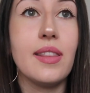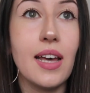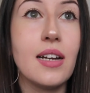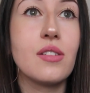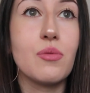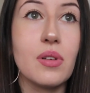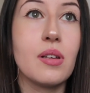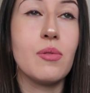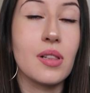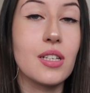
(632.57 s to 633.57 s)
That is
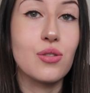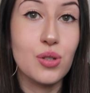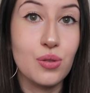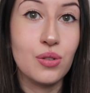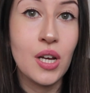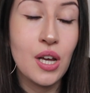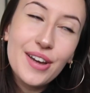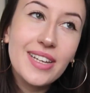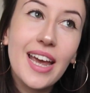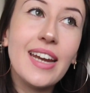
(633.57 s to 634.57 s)
really, really true.
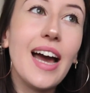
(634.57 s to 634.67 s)
Again,